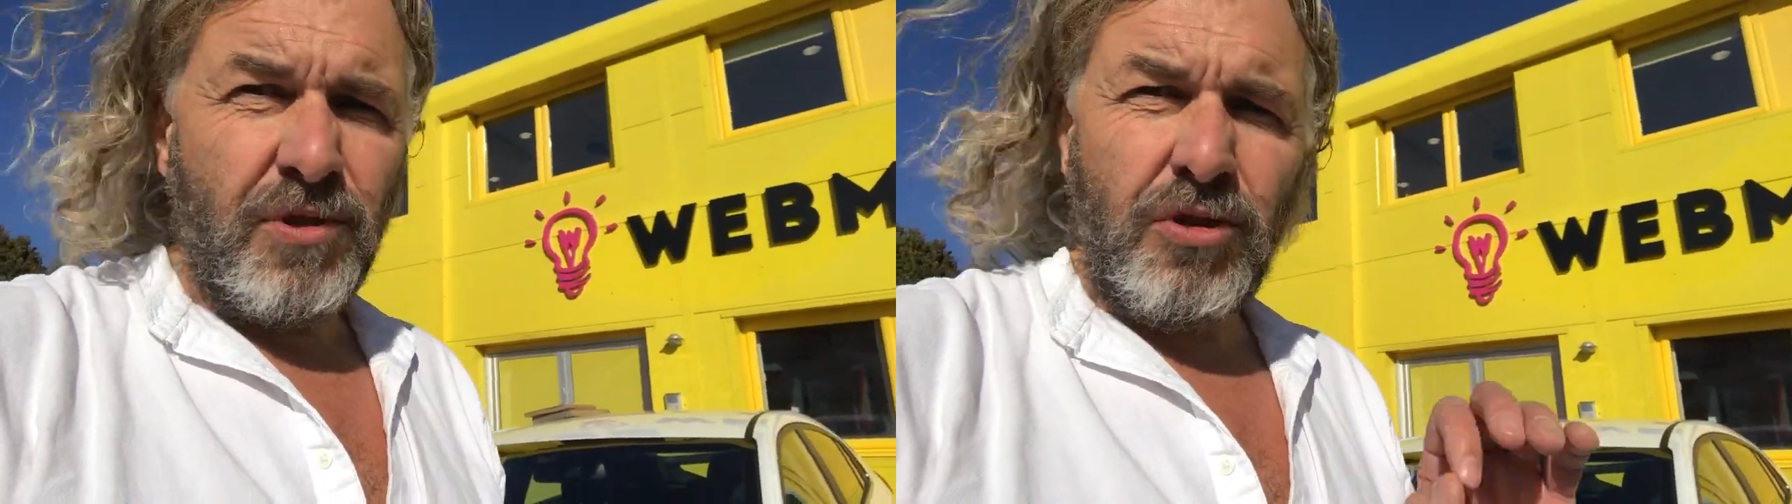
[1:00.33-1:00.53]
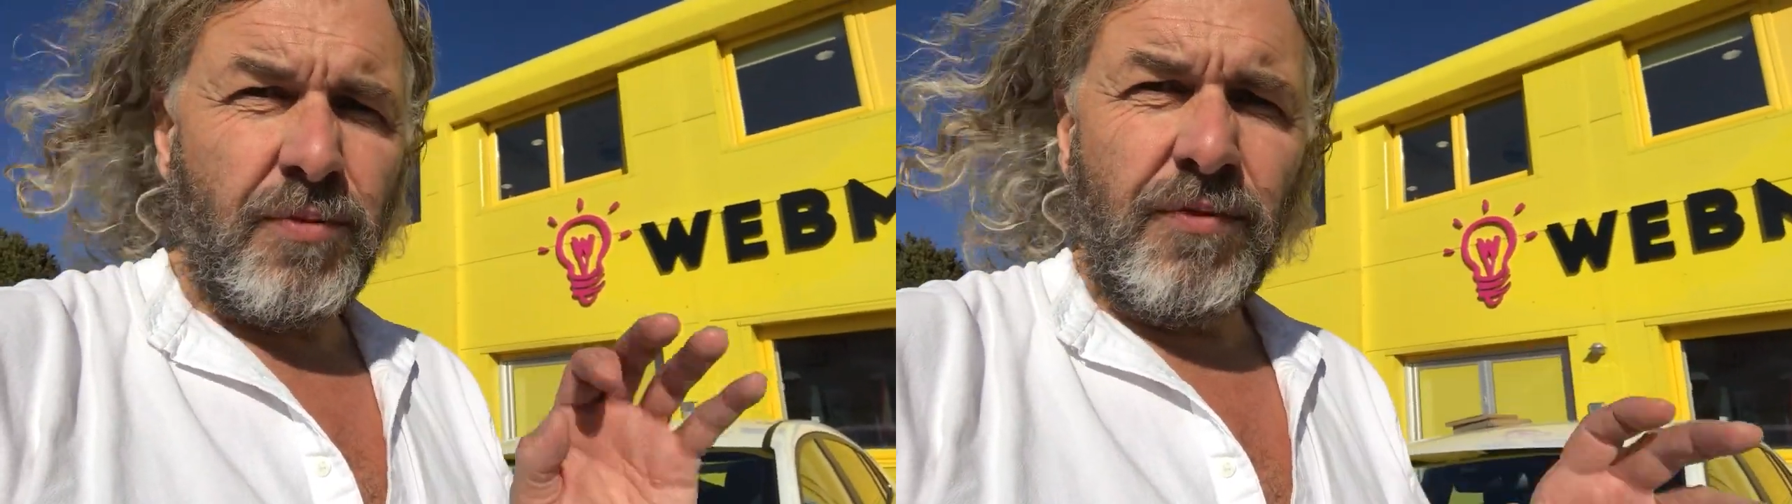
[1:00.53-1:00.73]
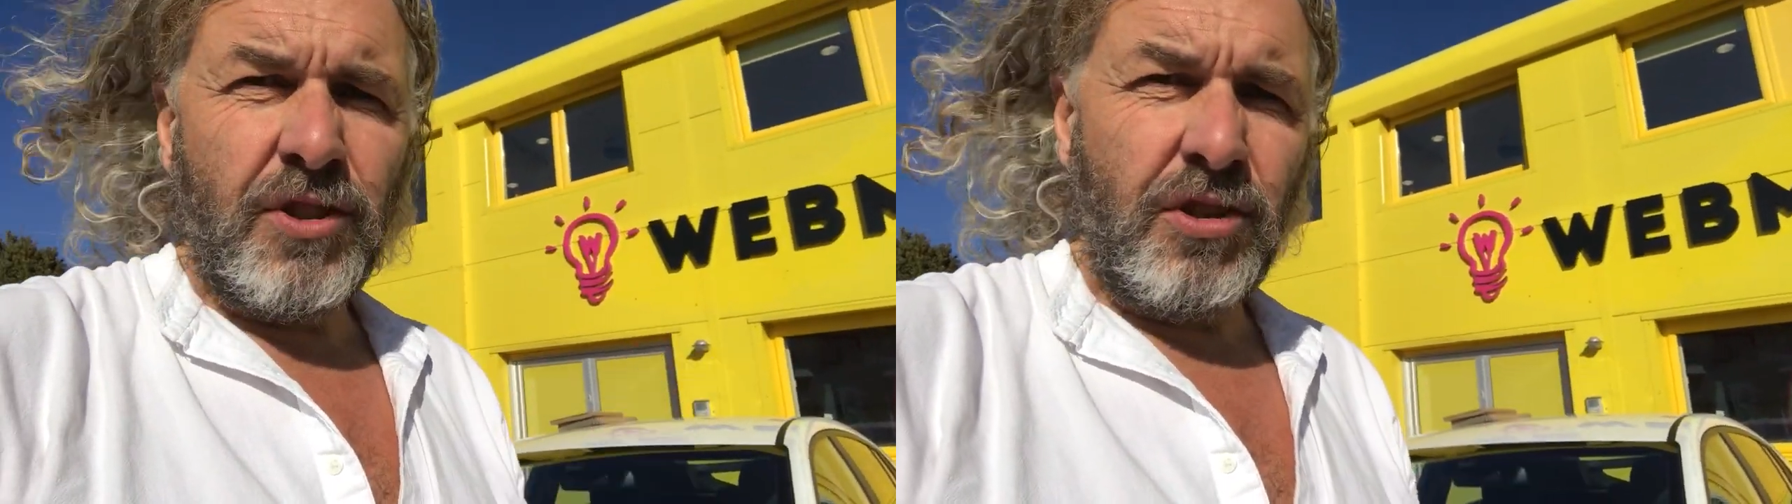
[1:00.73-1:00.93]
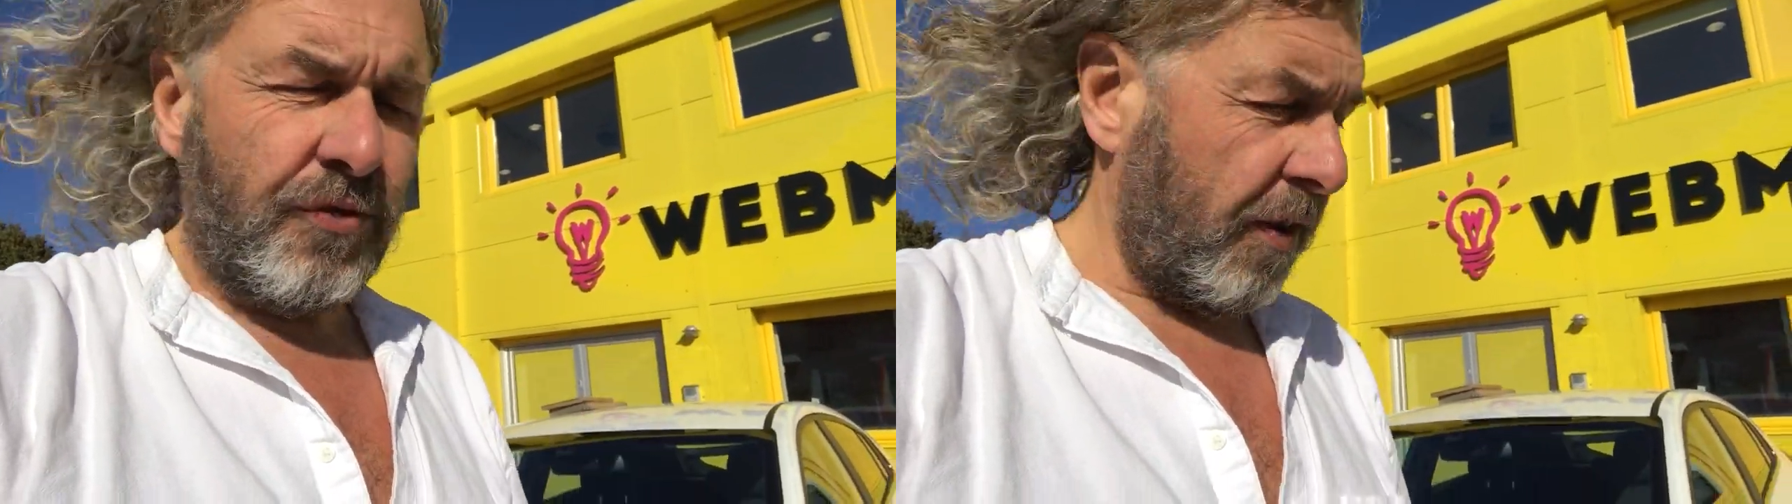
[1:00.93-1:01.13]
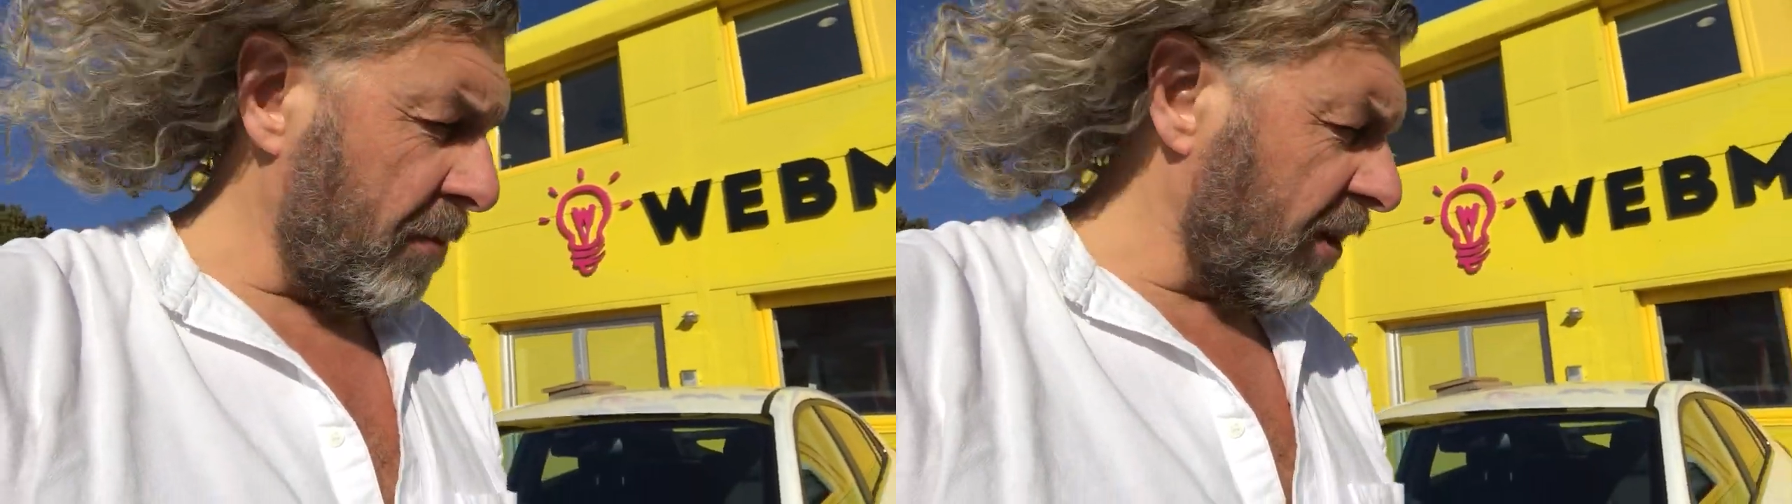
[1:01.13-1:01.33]
Just,
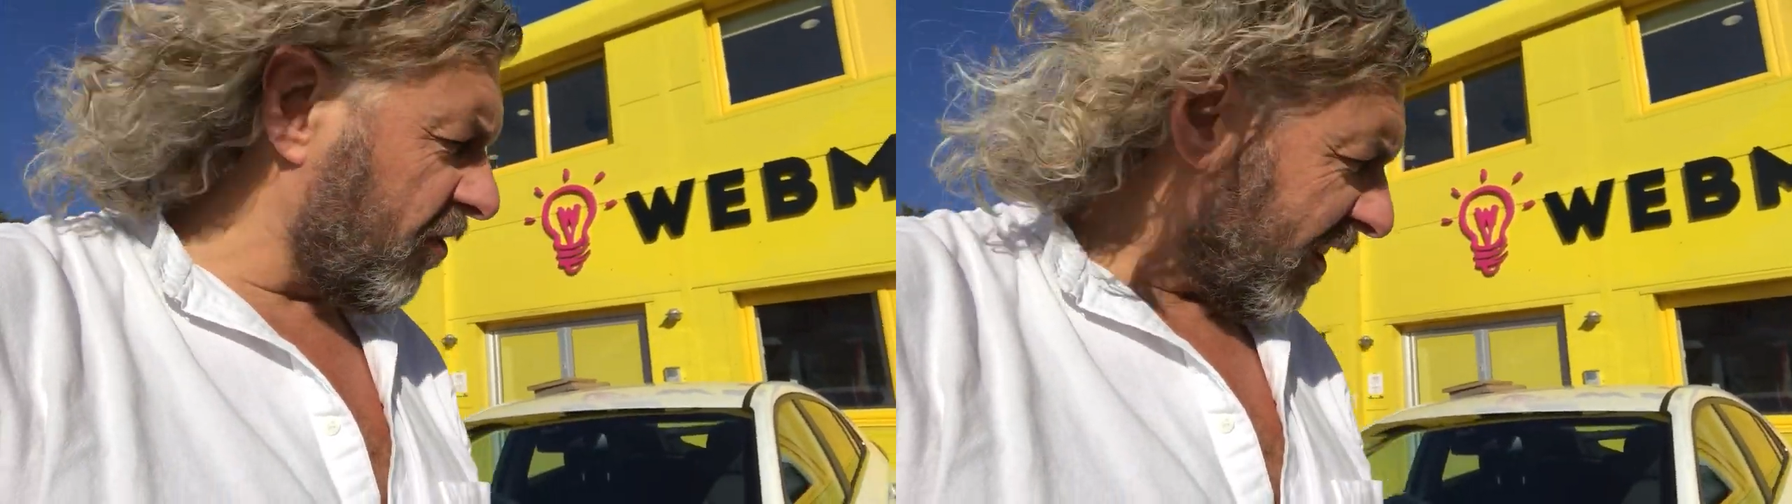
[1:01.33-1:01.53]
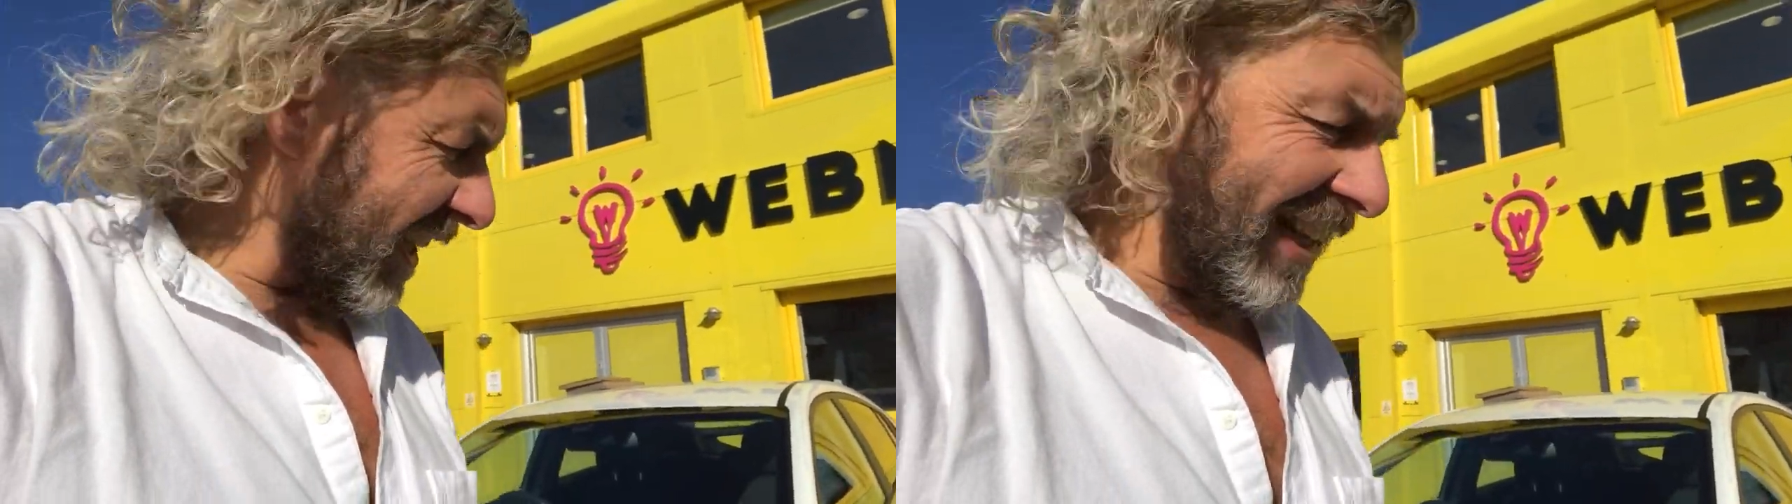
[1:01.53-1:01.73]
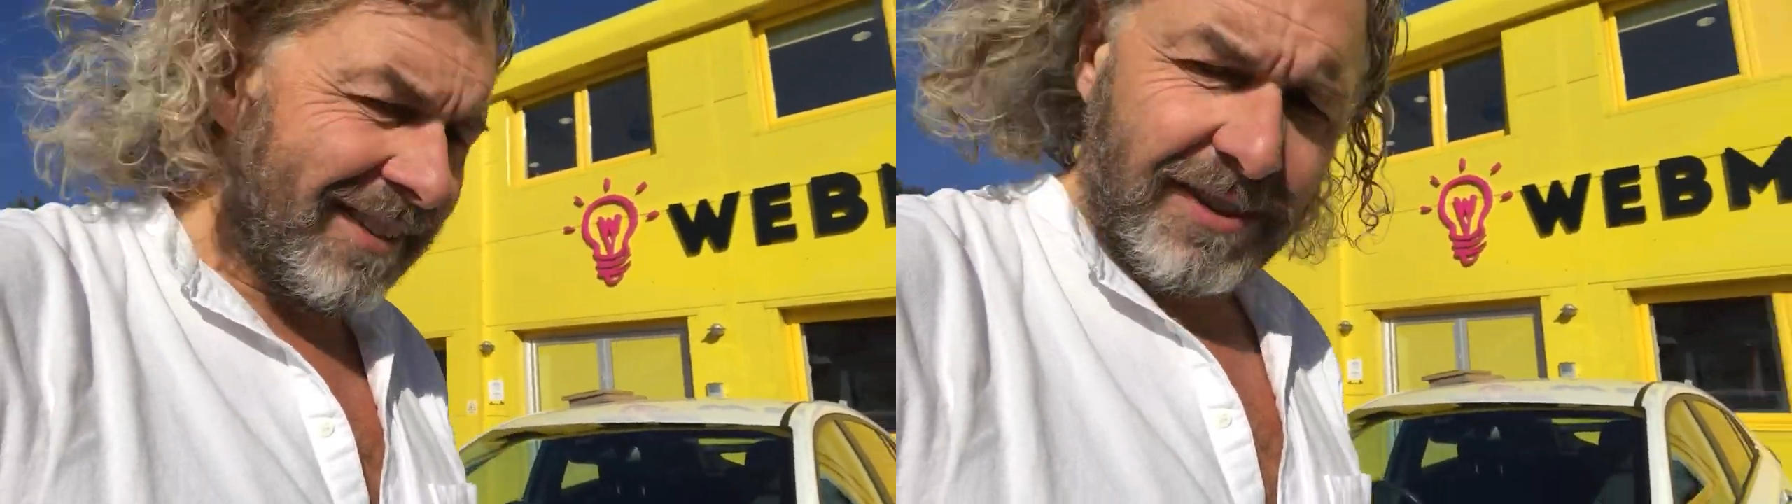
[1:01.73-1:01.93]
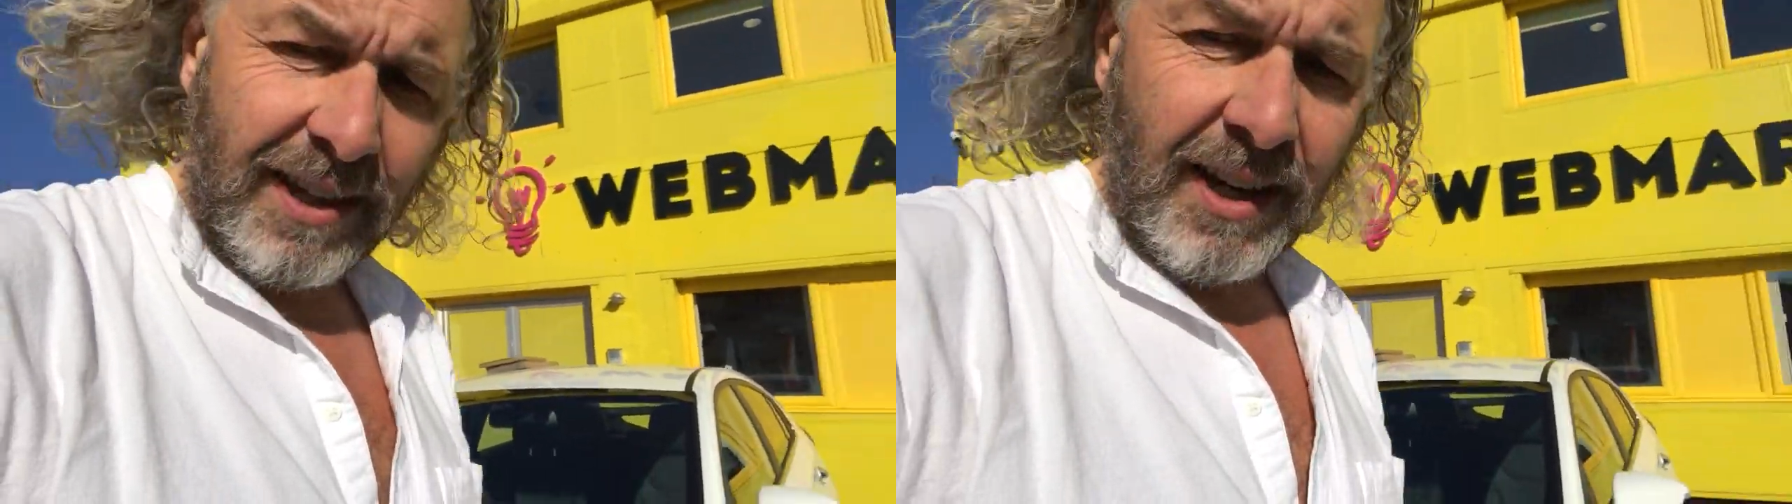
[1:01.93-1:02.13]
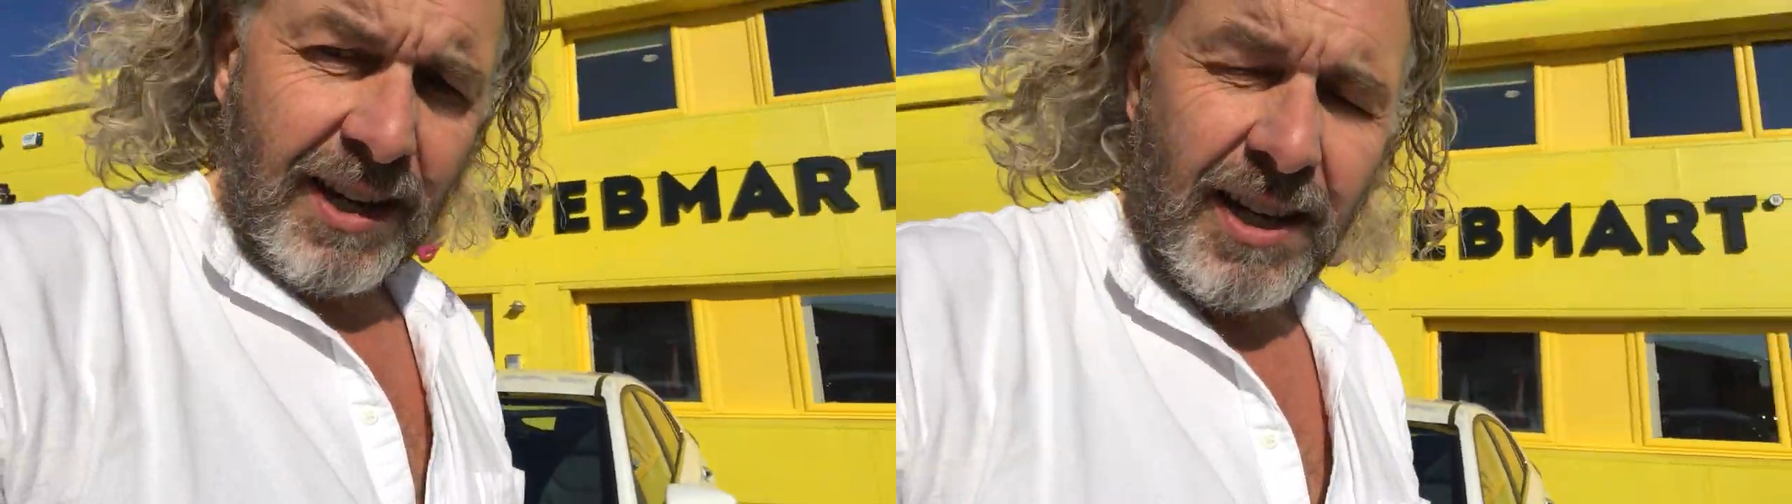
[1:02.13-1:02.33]
just fabulously easy.